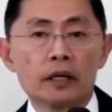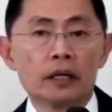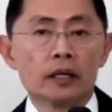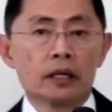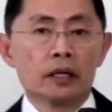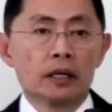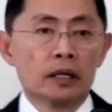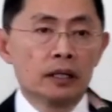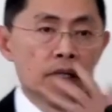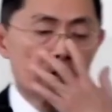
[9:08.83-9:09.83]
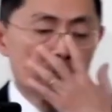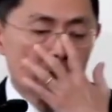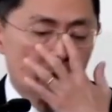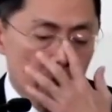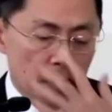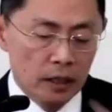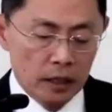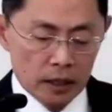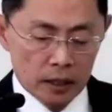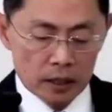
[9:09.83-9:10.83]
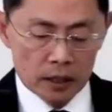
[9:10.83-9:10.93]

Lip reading: (silence)